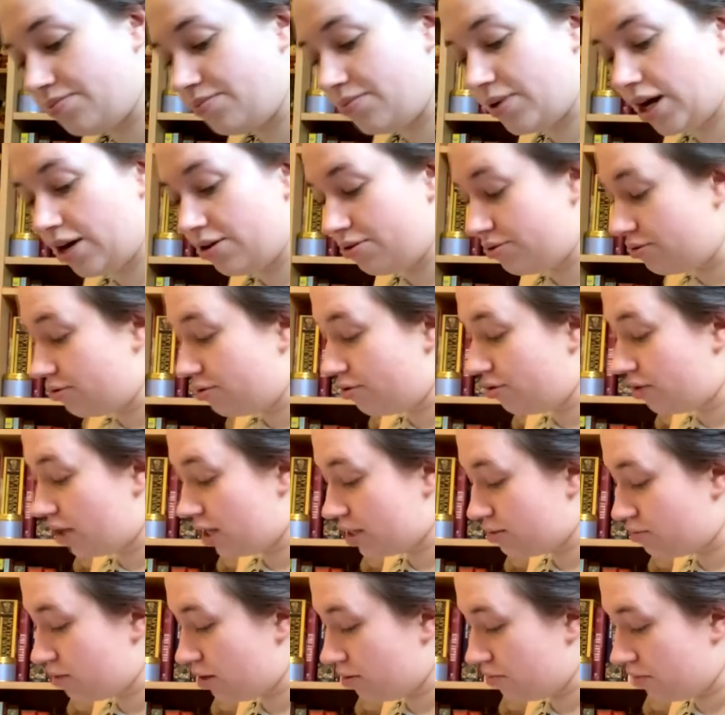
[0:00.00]
don't know who
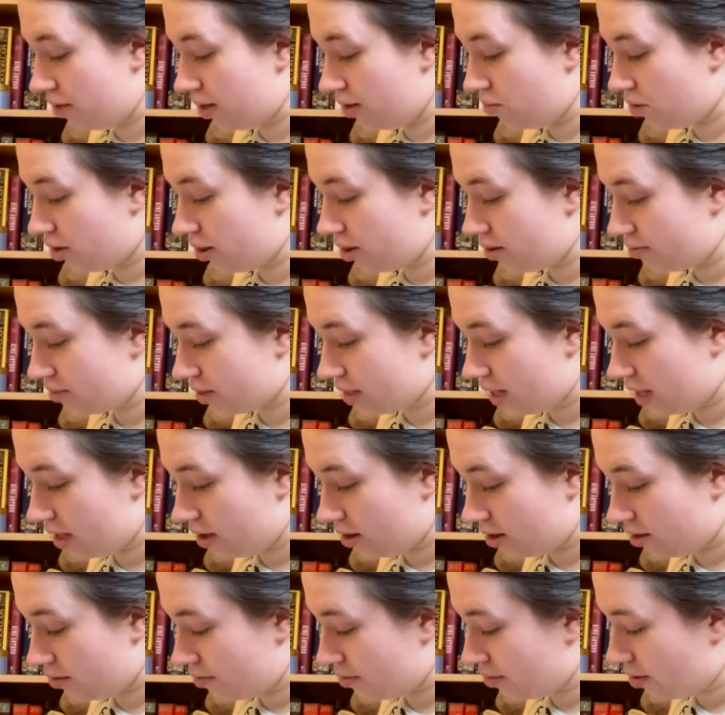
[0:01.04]
that's meant to be. One of them's
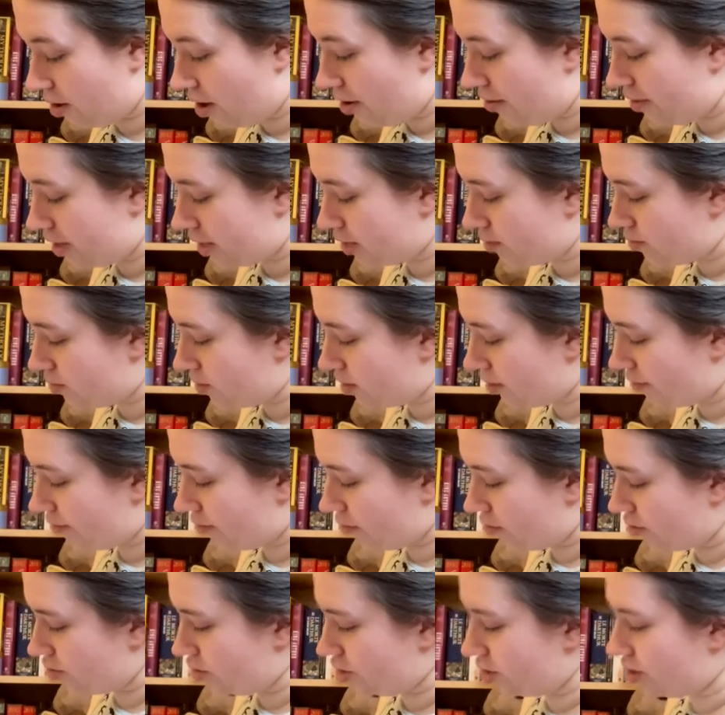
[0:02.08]
Caleb. Oh, this was a
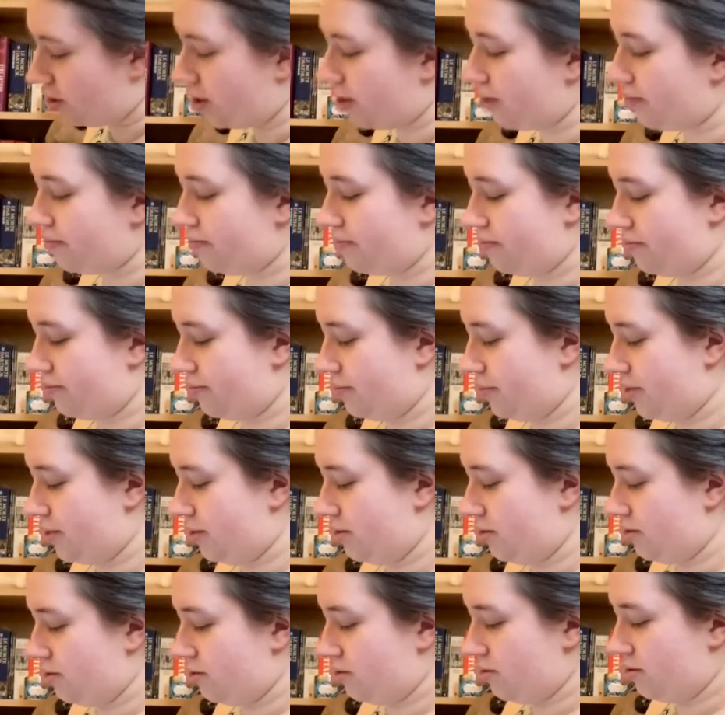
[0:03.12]
flowchart.
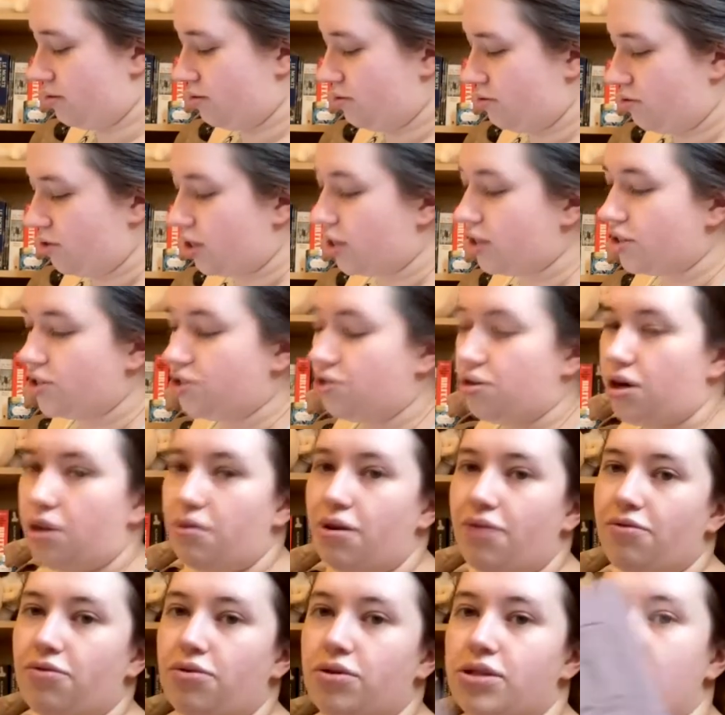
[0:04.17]
Trying to show how
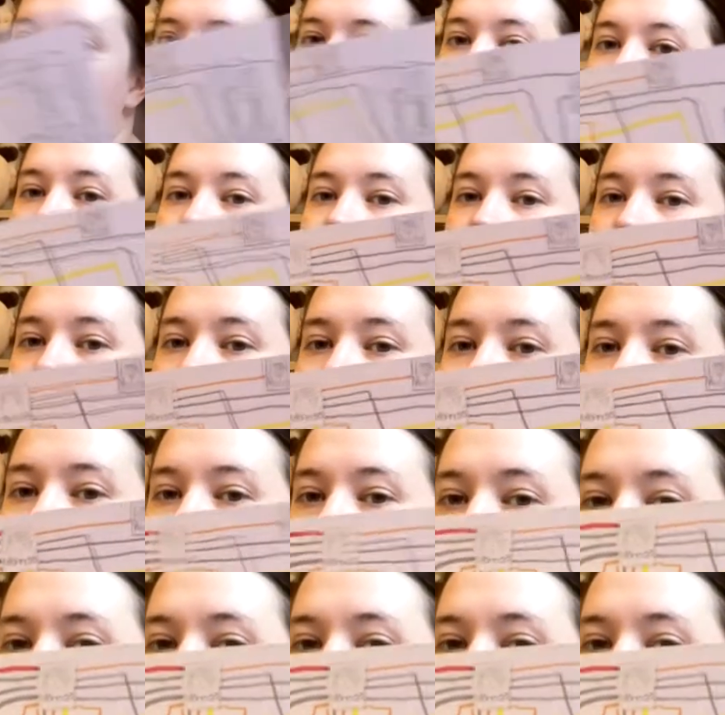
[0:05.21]
everyone's connected, because I